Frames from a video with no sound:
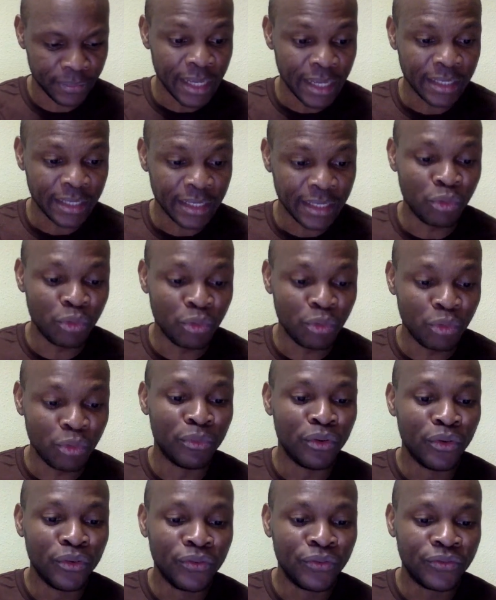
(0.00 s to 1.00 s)
Then we
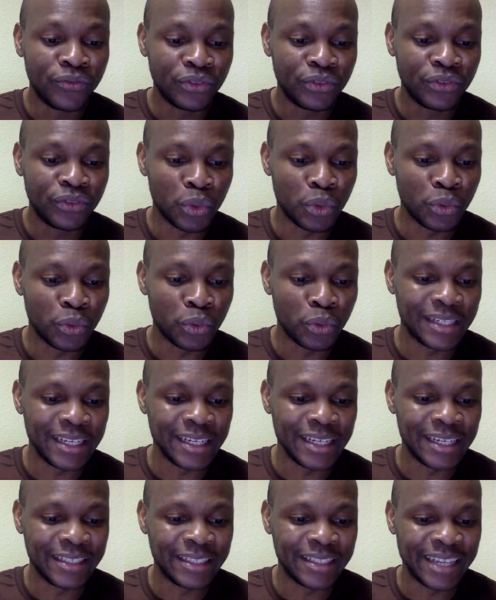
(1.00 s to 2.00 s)
move to
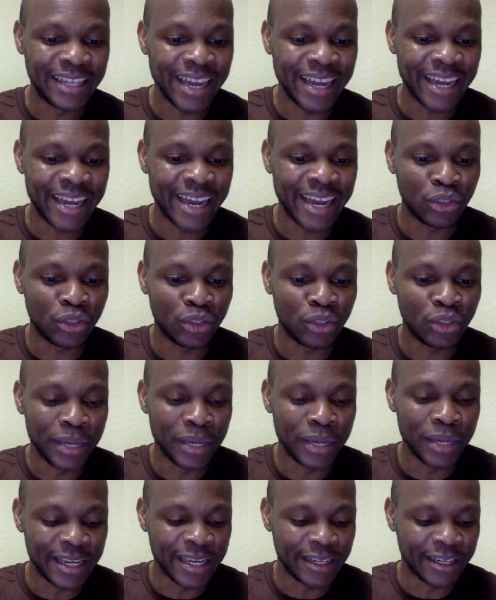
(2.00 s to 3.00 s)
the third
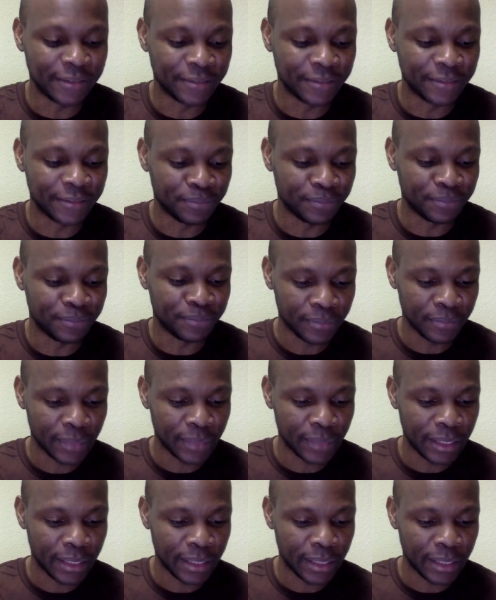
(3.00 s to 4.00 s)
domain.
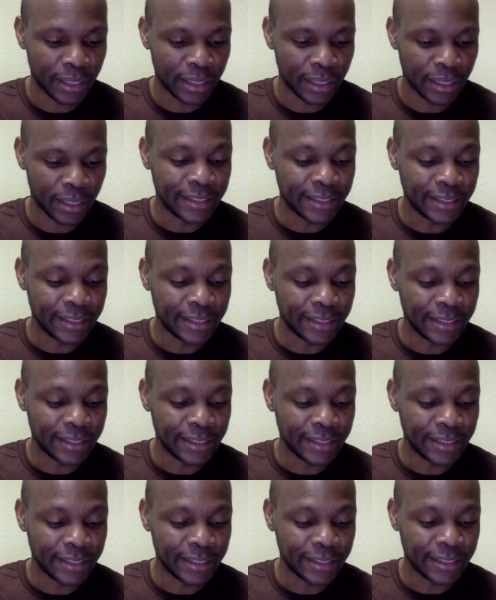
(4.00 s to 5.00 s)
The third
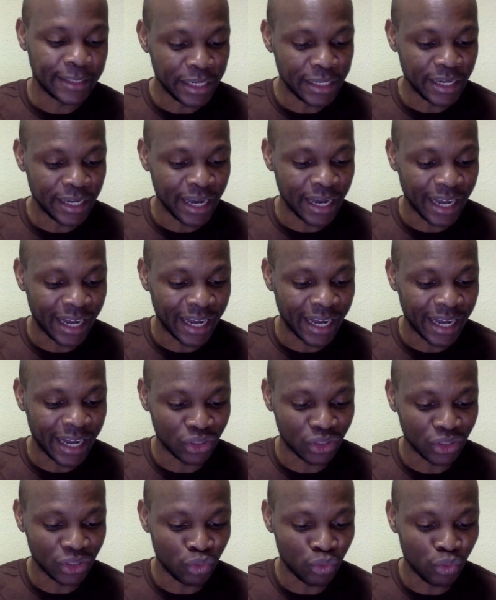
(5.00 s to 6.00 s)
domain has to
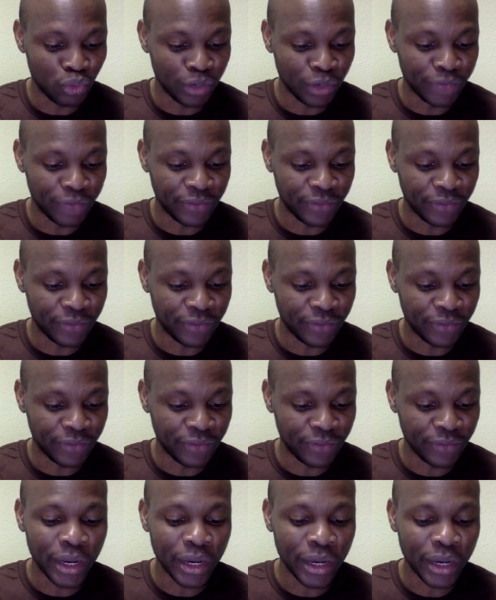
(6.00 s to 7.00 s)
do with the
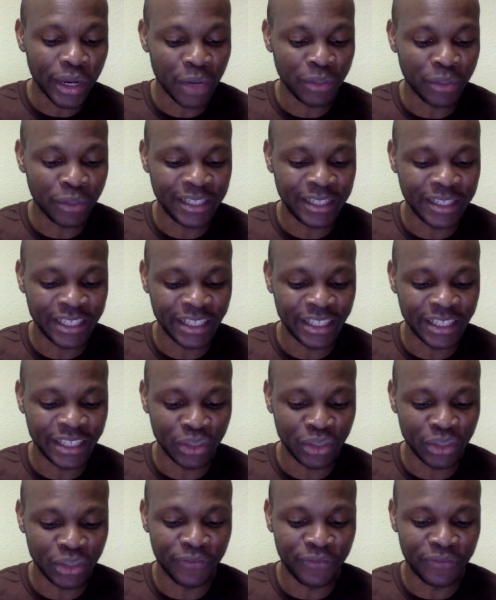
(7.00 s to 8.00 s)
World Heritage
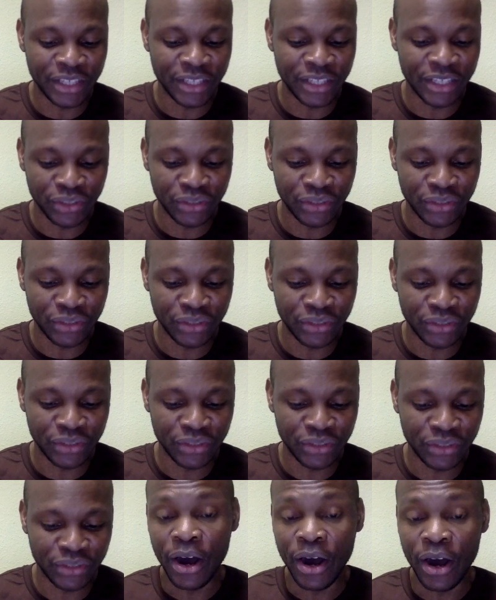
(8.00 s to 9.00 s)
Convention
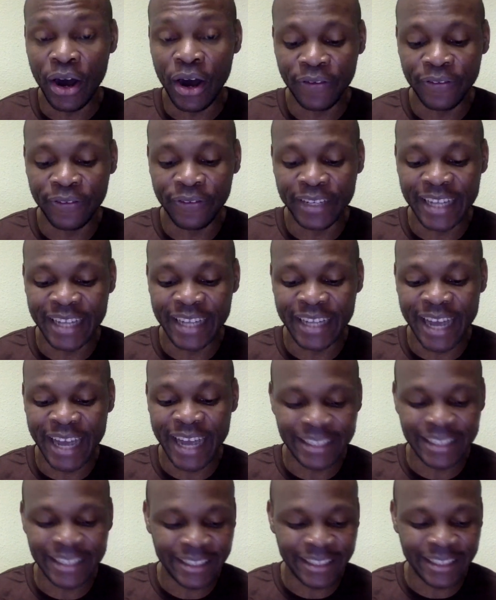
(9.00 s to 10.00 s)
of
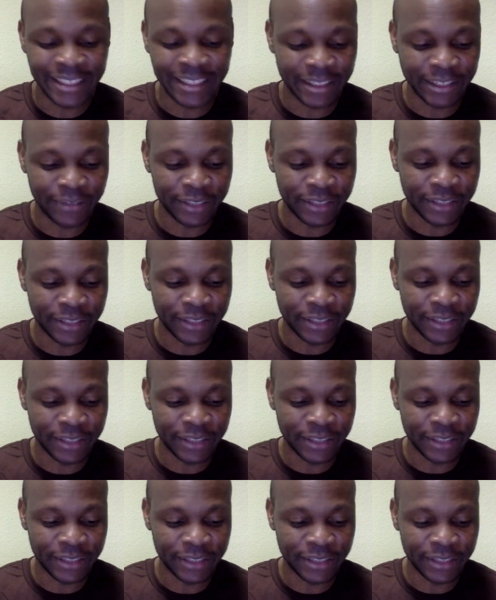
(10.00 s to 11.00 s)

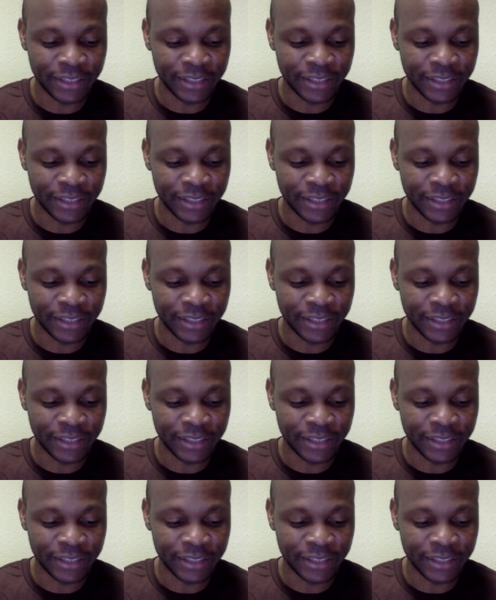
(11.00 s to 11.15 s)
1972.